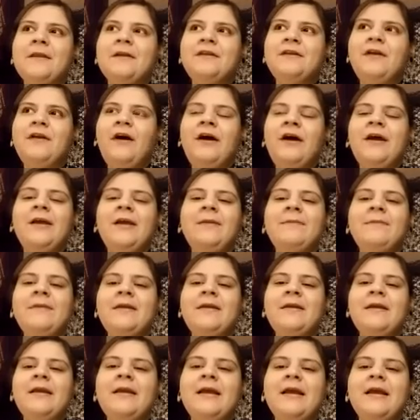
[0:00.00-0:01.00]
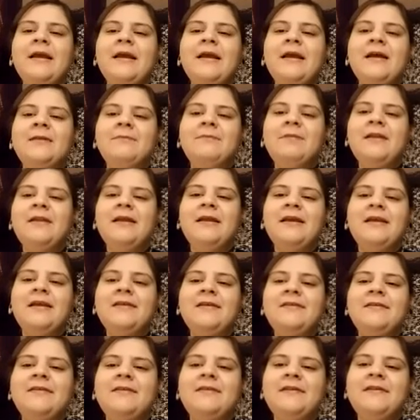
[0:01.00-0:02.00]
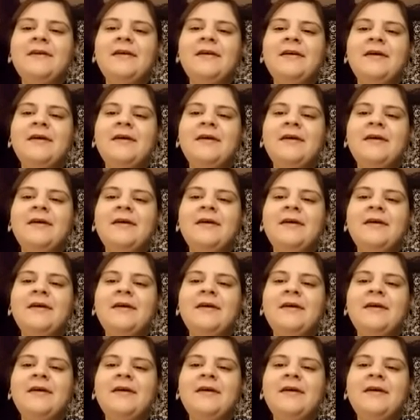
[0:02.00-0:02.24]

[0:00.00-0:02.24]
time and place